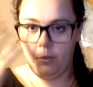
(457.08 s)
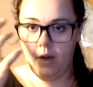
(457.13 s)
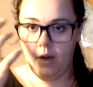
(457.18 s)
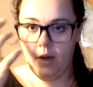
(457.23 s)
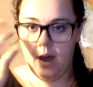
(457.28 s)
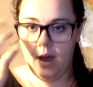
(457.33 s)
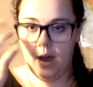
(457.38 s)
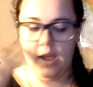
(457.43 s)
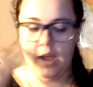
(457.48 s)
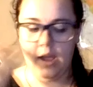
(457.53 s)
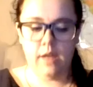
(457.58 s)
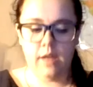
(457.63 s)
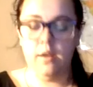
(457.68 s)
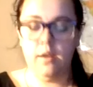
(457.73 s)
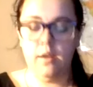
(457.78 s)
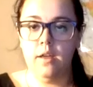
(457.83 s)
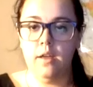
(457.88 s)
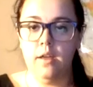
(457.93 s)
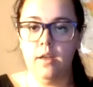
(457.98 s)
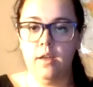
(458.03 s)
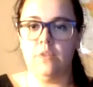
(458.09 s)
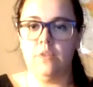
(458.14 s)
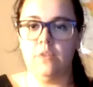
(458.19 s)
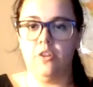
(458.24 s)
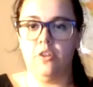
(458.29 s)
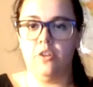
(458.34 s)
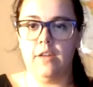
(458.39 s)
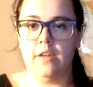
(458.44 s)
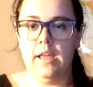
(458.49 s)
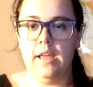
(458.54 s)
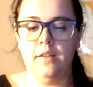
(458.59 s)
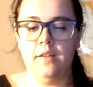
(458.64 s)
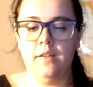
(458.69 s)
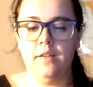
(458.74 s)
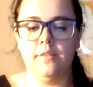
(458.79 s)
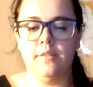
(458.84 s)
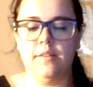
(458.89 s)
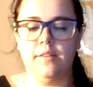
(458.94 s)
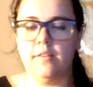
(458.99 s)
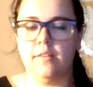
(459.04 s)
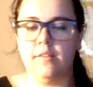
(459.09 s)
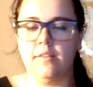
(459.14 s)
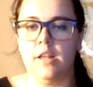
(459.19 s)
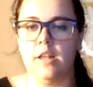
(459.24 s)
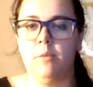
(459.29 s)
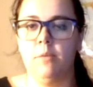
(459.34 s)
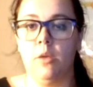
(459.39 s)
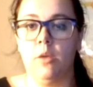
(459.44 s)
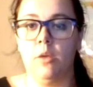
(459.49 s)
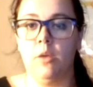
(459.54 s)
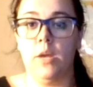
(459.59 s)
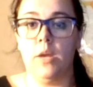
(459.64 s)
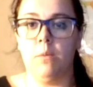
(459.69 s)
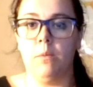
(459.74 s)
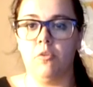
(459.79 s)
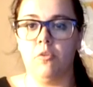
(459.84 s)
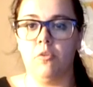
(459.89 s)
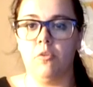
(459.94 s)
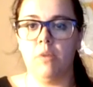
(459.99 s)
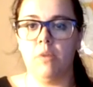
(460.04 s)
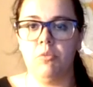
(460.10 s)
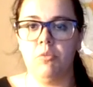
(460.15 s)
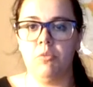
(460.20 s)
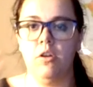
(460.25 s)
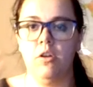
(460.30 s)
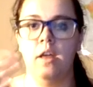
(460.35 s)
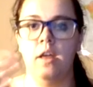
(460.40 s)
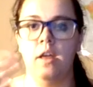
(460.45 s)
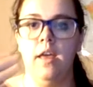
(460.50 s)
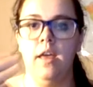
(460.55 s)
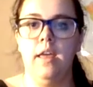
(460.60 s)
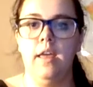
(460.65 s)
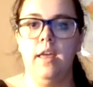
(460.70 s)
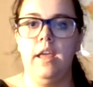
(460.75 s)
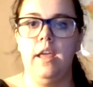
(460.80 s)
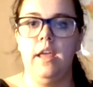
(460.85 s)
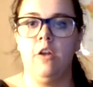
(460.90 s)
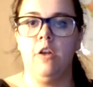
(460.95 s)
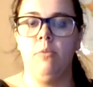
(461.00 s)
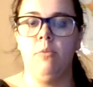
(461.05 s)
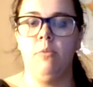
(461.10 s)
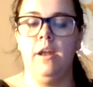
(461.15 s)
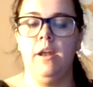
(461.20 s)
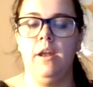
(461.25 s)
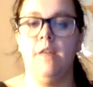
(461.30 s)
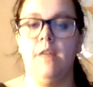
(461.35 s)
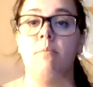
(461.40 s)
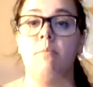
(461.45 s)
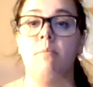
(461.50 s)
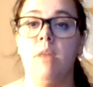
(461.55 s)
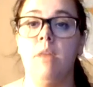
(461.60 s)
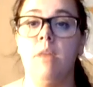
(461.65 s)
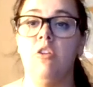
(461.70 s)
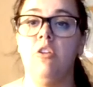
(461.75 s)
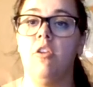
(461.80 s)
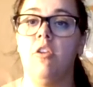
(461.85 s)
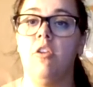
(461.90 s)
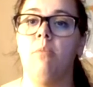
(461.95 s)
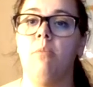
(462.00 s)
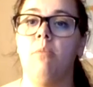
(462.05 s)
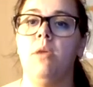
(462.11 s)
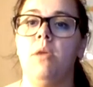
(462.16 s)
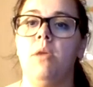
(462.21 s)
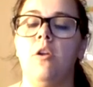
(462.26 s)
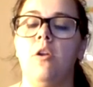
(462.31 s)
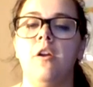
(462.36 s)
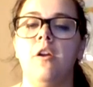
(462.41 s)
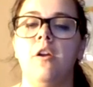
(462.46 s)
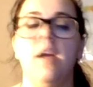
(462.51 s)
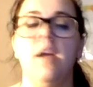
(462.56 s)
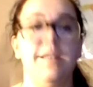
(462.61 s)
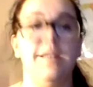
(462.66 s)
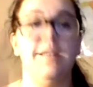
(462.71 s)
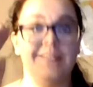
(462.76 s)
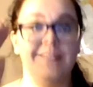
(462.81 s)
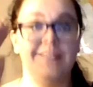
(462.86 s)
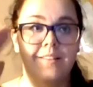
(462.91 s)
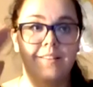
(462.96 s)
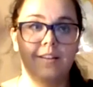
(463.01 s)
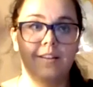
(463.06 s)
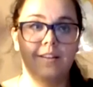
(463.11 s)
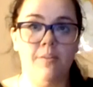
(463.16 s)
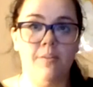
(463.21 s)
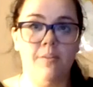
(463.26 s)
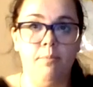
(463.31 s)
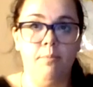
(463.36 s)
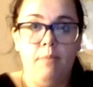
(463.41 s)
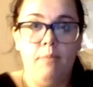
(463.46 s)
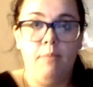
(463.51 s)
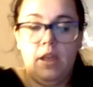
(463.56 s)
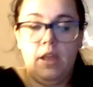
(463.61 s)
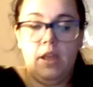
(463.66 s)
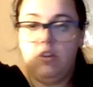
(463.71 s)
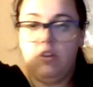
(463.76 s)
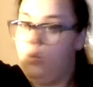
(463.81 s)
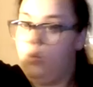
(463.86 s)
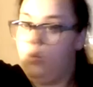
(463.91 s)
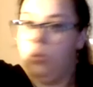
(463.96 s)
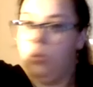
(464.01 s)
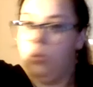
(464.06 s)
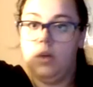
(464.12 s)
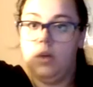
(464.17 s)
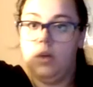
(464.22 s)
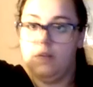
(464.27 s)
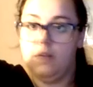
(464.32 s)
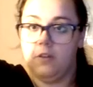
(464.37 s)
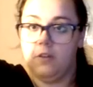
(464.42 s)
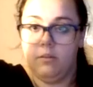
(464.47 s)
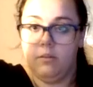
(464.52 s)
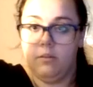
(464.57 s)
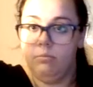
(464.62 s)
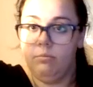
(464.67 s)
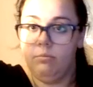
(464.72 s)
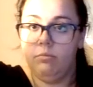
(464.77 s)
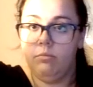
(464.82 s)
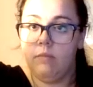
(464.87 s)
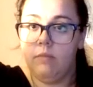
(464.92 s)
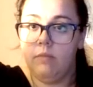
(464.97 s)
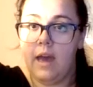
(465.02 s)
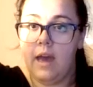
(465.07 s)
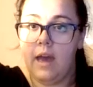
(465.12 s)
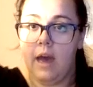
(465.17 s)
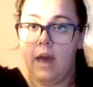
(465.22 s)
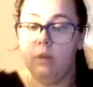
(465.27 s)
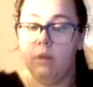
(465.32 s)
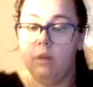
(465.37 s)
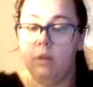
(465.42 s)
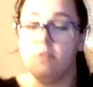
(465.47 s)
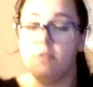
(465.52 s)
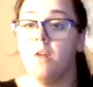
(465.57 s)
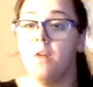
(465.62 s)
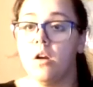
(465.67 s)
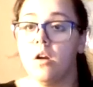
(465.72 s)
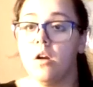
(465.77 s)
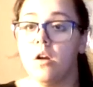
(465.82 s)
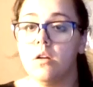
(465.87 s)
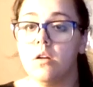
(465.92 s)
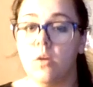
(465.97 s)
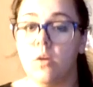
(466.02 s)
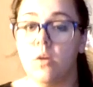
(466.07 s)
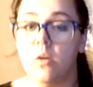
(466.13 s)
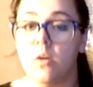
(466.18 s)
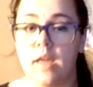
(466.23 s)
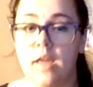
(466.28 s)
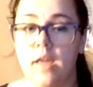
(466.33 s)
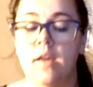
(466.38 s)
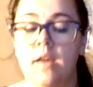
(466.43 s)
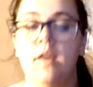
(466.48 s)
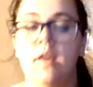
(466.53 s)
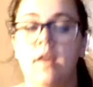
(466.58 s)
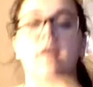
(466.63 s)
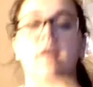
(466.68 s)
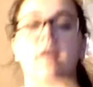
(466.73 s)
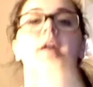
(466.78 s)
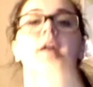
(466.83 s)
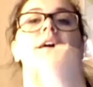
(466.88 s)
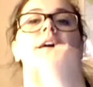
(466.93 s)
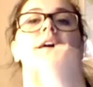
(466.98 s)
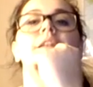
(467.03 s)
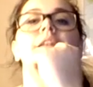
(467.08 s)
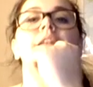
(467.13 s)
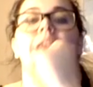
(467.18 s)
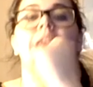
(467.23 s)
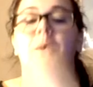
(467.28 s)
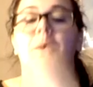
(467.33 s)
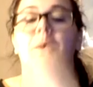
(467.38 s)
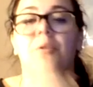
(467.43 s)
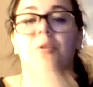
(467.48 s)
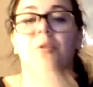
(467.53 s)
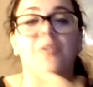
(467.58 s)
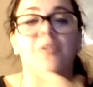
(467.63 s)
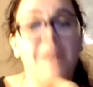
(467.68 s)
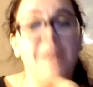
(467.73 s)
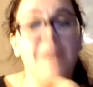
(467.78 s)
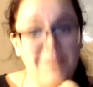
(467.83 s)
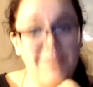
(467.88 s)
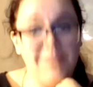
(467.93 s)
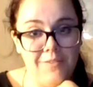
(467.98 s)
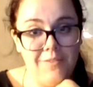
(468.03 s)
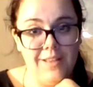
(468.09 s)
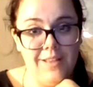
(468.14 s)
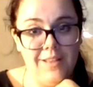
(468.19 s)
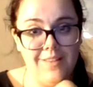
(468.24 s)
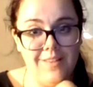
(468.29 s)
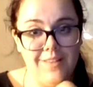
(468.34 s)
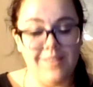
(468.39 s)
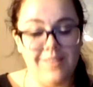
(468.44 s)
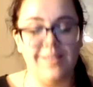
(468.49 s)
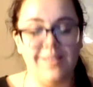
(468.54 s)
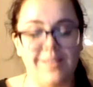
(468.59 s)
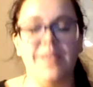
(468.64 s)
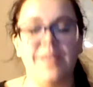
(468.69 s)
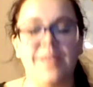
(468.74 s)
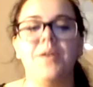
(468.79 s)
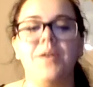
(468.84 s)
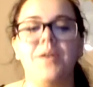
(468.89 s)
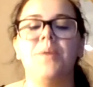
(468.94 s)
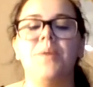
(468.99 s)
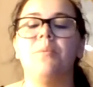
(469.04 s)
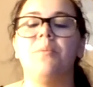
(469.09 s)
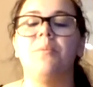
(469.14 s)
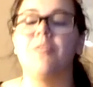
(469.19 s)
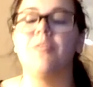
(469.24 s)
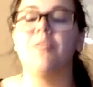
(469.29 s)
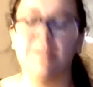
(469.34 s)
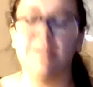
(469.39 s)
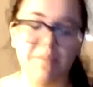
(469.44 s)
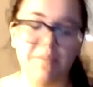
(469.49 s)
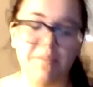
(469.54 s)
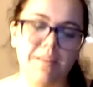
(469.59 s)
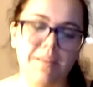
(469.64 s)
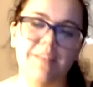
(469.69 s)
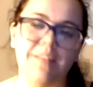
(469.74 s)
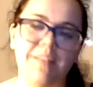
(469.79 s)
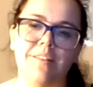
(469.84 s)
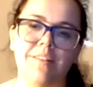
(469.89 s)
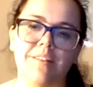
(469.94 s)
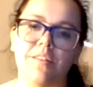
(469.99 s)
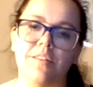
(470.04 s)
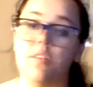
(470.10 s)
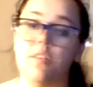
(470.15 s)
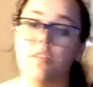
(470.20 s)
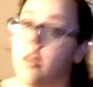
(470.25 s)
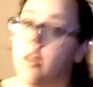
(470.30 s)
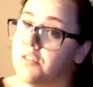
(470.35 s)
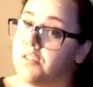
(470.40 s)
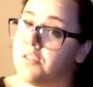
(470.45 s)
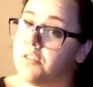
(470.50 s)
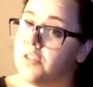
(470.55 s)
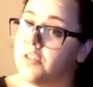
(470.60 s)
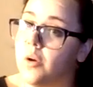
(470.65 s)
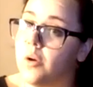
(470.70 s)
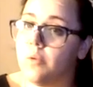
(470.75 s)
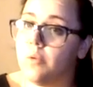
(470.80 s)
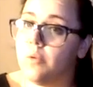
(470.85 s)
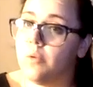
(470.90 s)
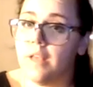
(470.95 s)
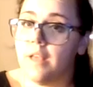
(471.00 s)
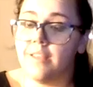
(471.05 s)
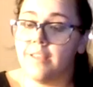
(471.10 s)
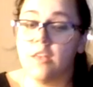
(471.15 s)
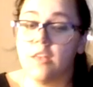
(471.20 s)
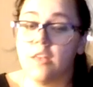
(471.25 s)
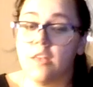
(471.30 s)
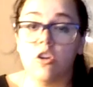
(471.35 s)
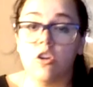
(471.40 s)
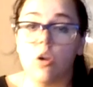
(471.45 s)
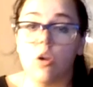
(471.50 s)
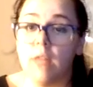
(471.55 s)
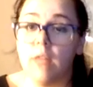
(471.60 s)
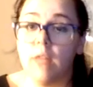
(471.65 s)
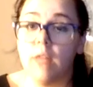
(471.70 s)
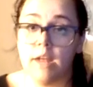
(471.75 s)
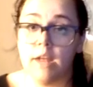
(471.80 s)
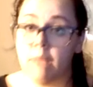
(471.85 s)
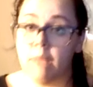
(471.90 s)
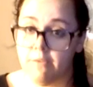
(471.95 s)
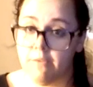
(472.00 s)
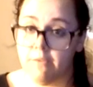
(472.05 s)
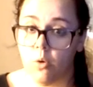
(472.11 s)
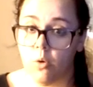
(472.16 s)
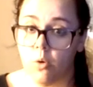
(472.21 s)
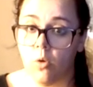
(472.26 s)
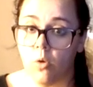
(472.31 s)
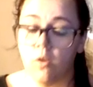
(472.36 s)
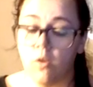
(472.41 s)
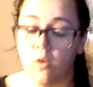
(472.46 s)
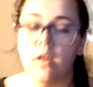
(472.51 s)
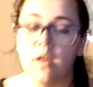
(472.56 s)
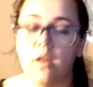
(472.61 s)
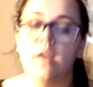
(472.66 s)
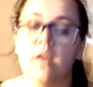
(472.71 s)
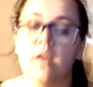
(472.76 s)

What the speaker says: eye down to your hand. This is going to be your reading prescription. Intermediate, me to the computer. Distance, me to whatever, however far, okay? Now, progressive lenses. Progressive lenses, also known as a no-line bifocal.